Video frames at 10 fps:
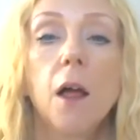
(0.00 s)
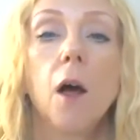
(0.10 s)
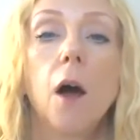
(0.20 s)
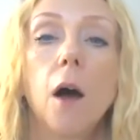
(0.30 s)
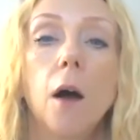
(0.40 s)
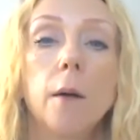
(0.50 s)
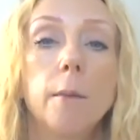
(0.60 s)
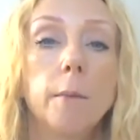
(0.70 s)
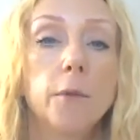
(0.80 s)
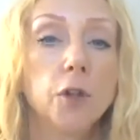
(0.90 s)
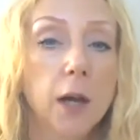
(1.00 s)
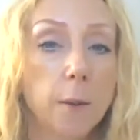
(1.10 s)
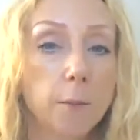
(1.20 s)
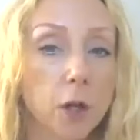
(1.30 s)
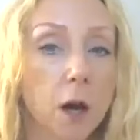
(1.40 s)
to
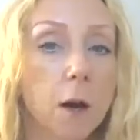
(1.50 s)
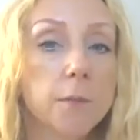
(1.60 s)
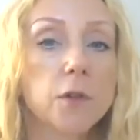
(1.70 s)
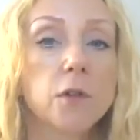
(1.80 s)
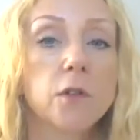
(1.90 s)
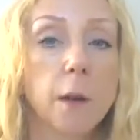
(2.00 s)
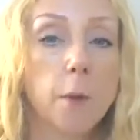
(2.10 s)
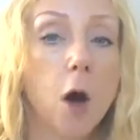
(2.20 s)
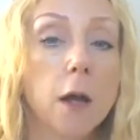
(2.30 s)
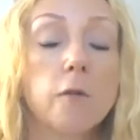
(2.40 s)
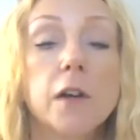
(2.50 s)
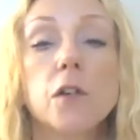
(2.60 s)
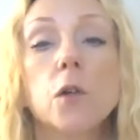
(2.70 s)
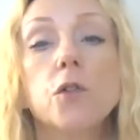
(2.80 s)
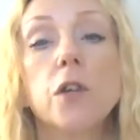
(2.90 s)
come to some kind of
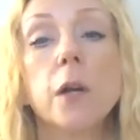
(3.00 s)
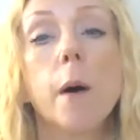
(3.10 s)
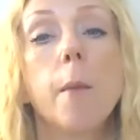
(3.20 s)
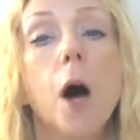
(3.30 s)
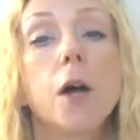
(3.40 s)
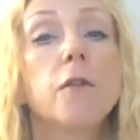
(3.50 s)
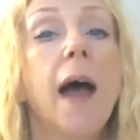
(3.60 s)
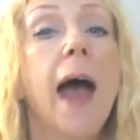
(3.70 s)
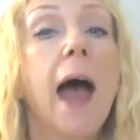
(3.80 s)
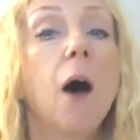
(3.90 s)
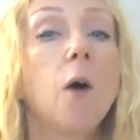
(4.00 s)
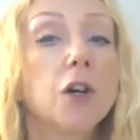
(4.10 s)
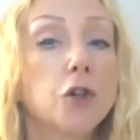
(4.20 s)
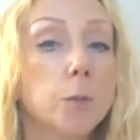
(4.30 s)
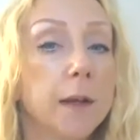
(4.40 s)
resolution in my mind of how I
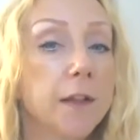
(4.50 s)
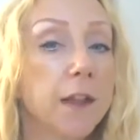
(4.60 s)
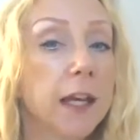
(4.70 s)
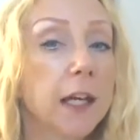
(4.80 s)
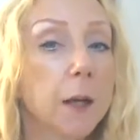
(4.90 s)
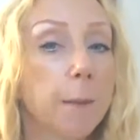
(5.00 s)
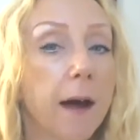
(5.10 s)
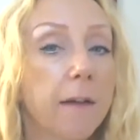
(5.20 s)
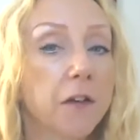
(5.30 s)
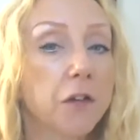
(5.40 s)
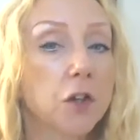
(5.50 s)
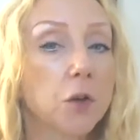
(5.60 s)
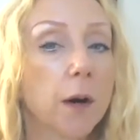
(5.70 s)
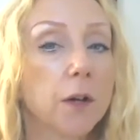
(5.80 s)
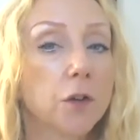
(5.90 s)
should be thinking about that
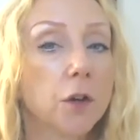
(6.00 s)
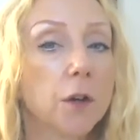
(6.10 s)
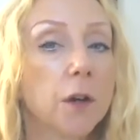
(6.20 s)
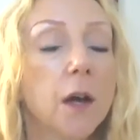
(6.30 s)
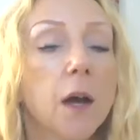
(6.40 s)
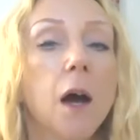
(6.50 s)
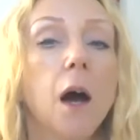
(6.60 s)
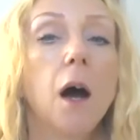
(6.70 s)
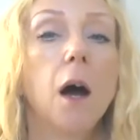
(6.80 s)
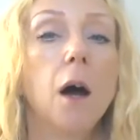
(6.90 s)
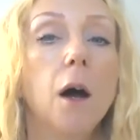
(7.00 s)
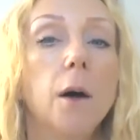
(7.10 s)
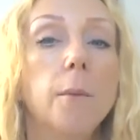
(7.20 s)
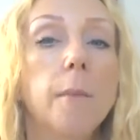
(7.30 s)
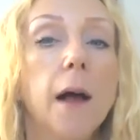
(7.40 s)
situation,
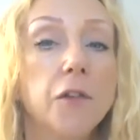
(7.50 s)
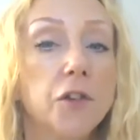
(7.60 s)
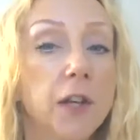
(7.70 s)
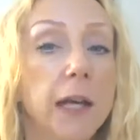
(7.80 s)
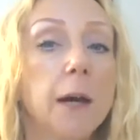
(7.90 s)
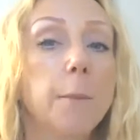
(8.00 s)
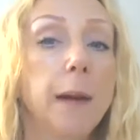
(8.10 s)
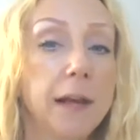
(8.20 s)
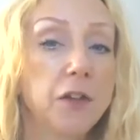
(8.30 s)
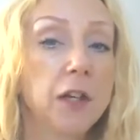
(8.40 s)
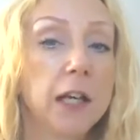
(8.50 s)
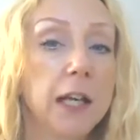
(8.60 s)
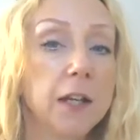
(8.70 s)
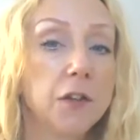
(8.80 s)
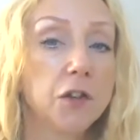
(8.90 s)
and seeing a blessing in
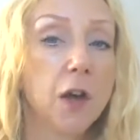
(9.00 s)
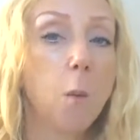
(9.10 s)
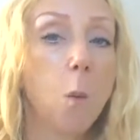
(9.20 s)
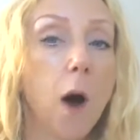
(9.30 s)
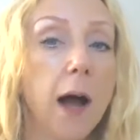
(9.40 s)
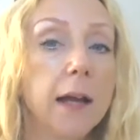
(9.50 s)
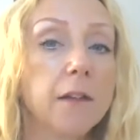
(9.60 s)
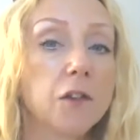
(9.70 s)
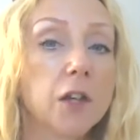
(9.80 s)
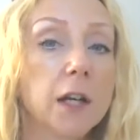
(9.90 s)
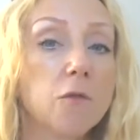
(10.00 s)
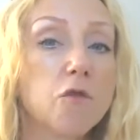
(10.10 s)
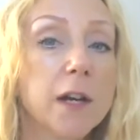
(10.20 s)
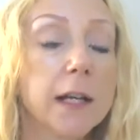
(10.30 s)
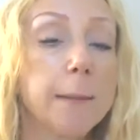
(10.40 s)
it in some way that's going to
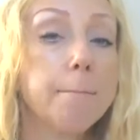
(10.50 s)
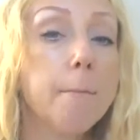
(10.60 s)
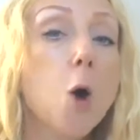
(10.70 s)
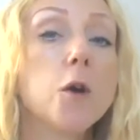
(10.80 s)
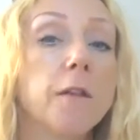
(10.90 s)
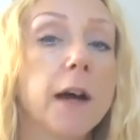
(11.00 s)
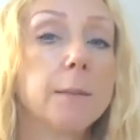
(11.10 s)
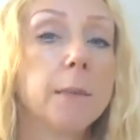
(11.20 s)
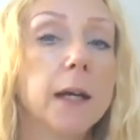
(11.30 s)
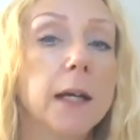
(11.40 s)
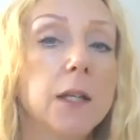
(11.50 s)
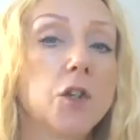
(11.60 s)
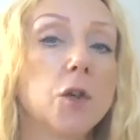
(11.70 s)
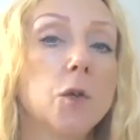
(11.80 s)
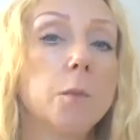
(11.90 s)
really motivate me
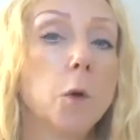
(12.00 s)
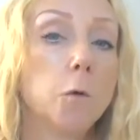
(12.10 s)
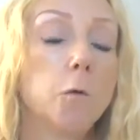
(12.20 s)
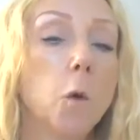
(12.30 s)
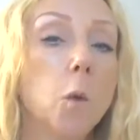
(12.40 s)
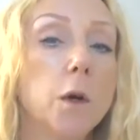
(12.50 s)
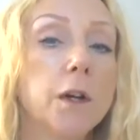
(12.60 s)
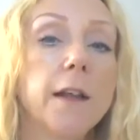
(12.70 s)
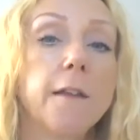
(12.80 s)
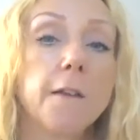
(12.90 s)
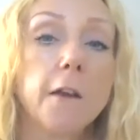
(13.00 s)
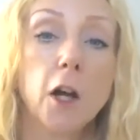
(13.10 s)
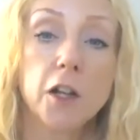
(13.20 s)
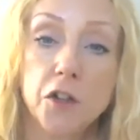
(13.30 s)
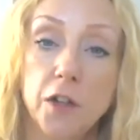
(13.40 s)
to move forward. And then I
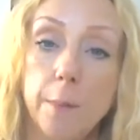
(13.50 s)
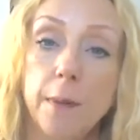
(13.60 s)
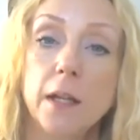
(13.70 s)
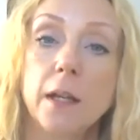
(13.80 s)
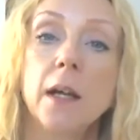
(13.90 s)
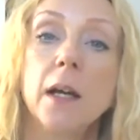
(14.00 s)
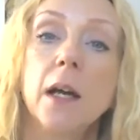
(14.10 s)
could step in